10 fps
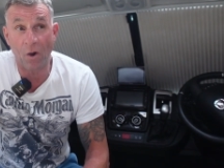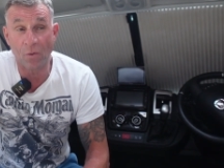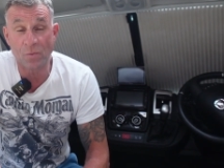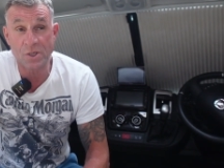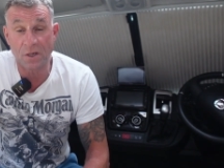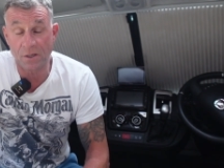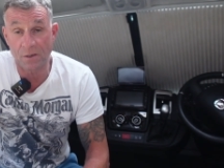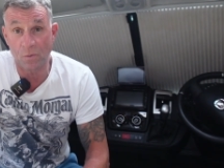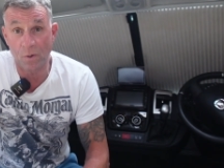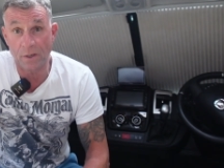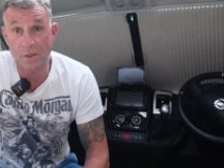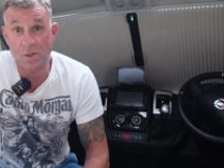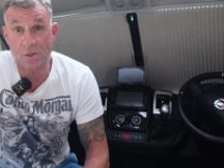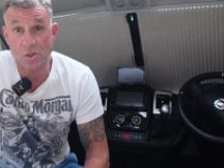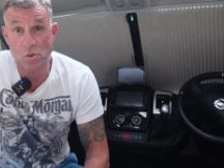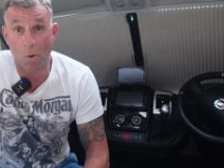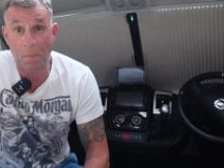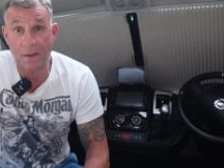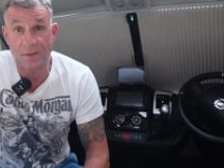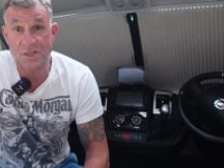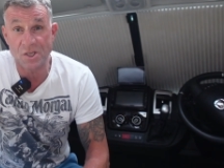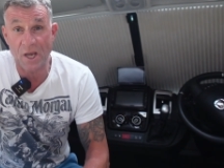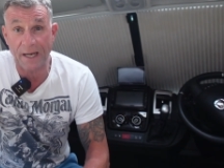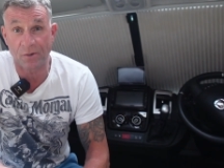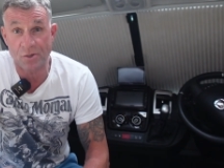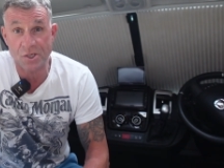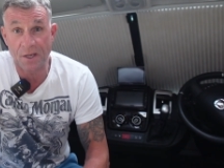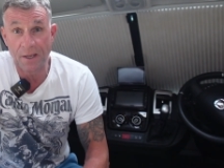I was going to swap out these injectors.